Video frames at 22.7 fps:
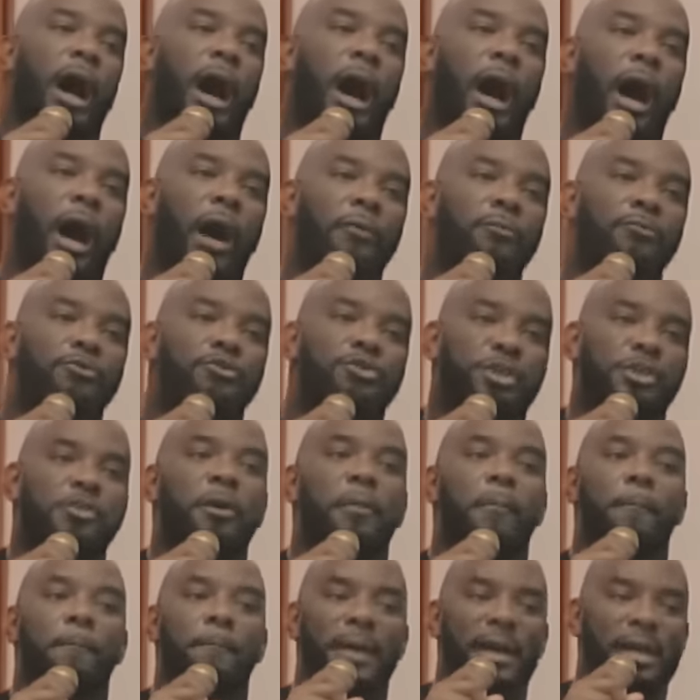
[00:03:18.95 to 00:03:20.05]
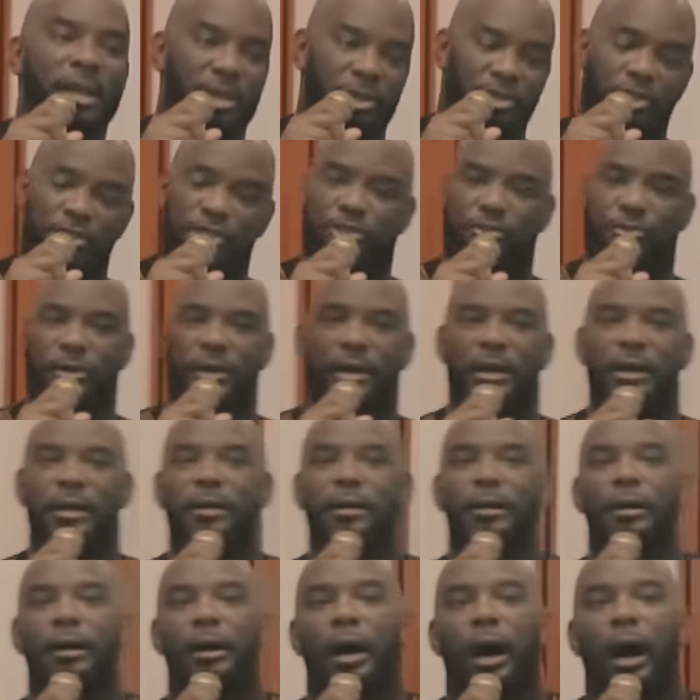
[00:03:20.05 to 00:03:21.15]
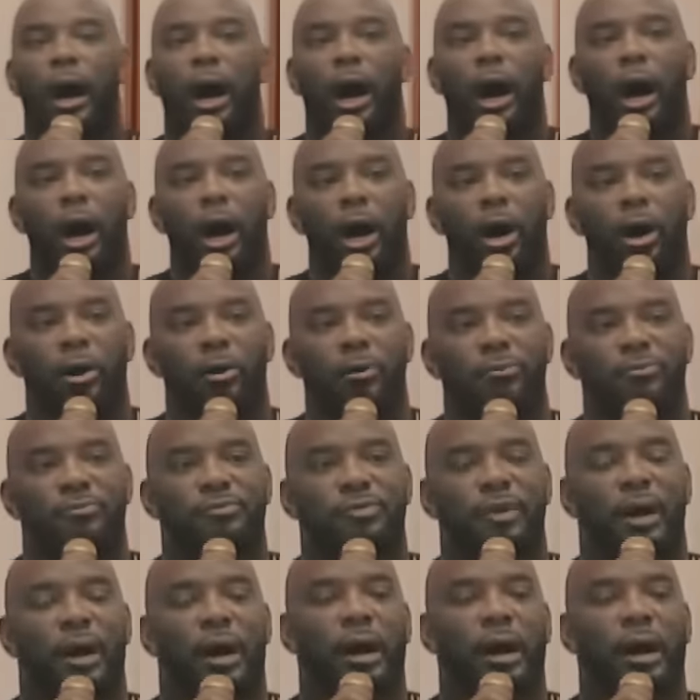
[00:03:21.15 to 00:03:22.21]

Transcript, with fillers: to the ministry of